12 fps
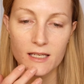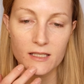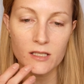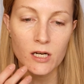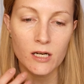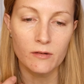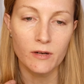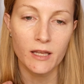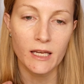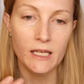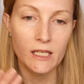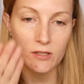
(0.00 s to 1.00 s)
is not
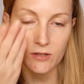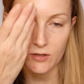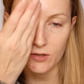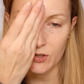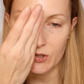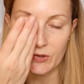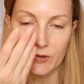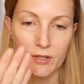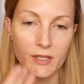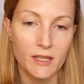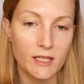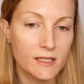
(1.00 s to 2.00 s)
related to
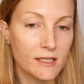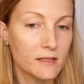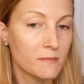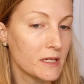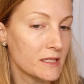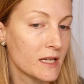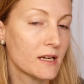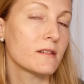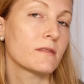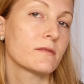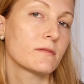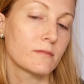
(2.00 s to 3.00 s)
that this is
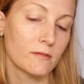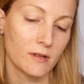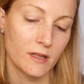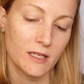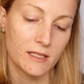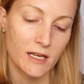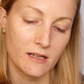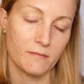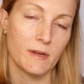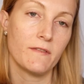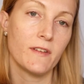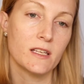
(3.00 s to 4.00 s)
the side of
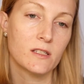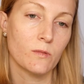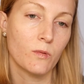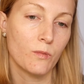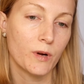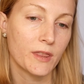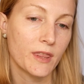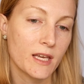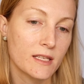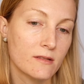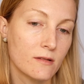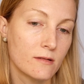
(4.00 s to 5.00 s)
my face with
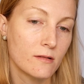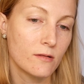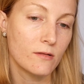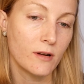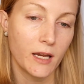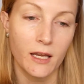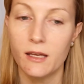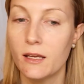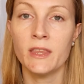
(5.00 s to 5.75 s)
this on it.